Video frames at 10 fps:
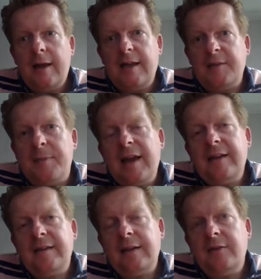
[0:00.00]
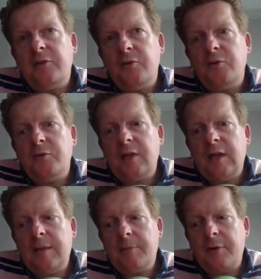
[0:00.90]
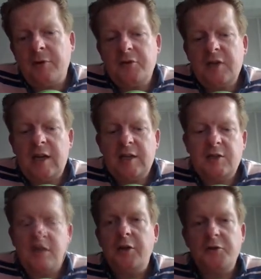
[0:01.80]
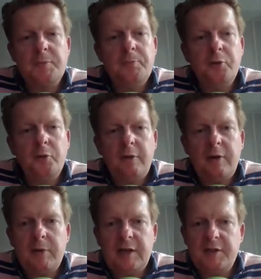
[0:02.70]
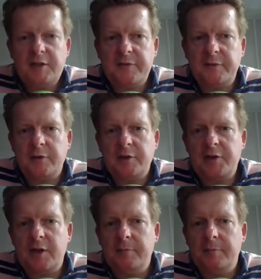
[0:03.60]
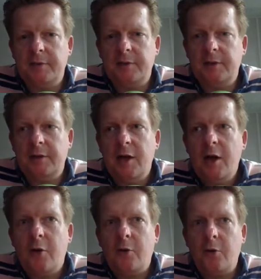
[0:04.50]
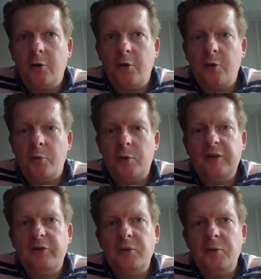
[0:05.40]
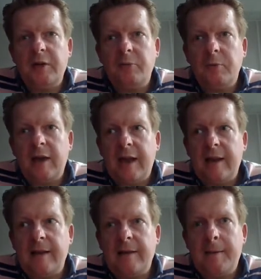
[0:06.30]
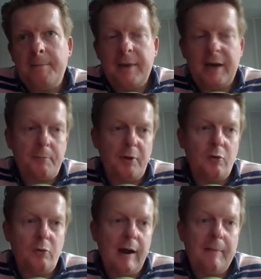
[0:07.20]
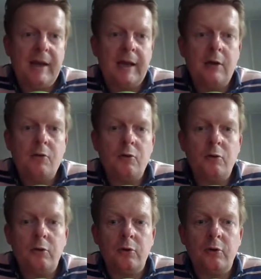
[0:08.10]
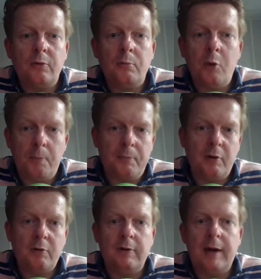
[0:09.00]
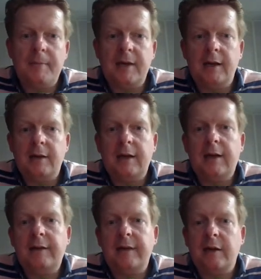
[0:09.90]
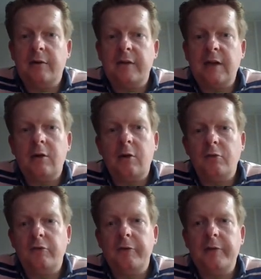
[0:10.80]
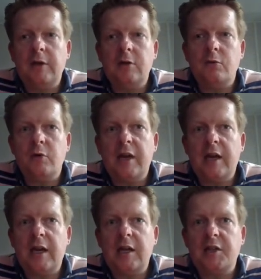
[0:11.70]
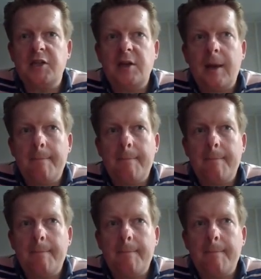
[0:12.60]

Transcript: it's baked into the process using pull requests, for example, or we do it when pair programming or mob programming, there the code review is